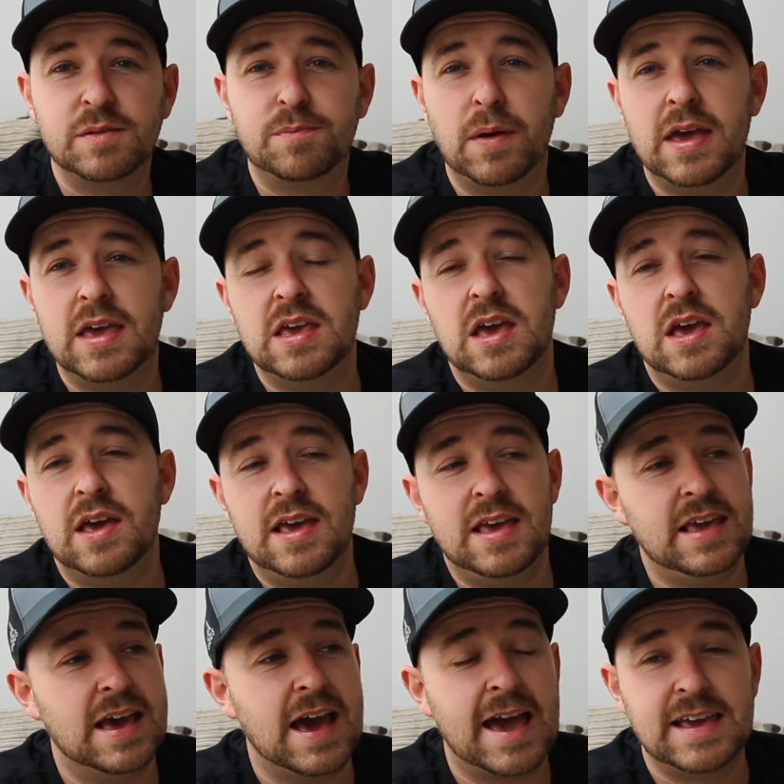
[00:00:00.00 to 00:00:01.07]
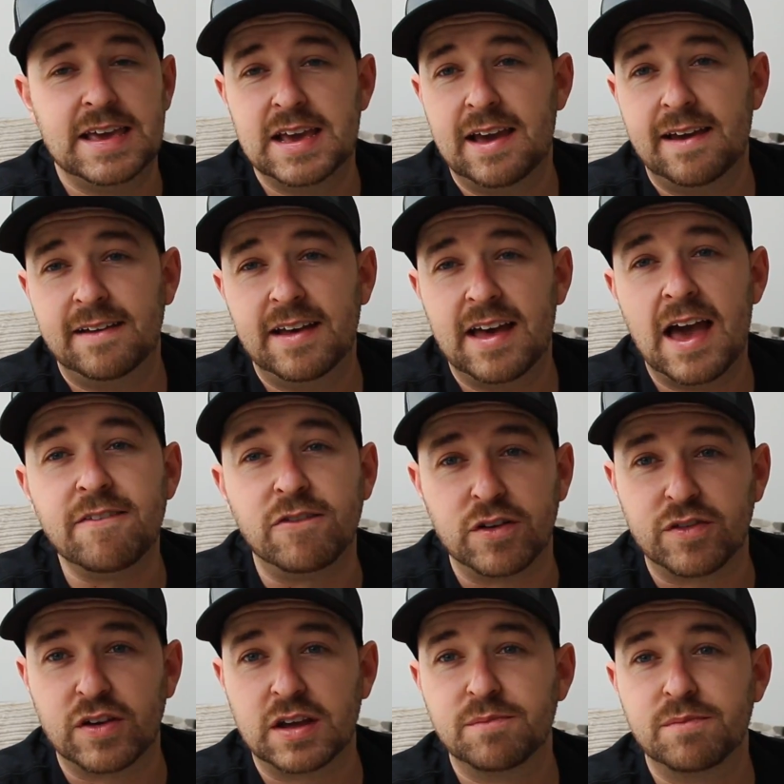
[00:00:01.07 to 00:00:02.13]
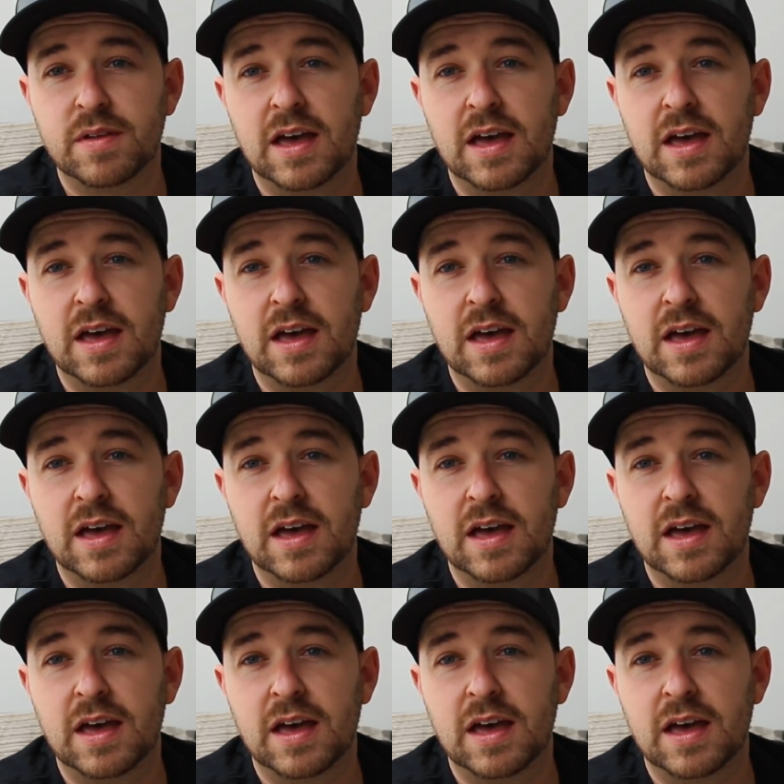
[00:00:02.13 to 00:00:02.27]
He ate everything.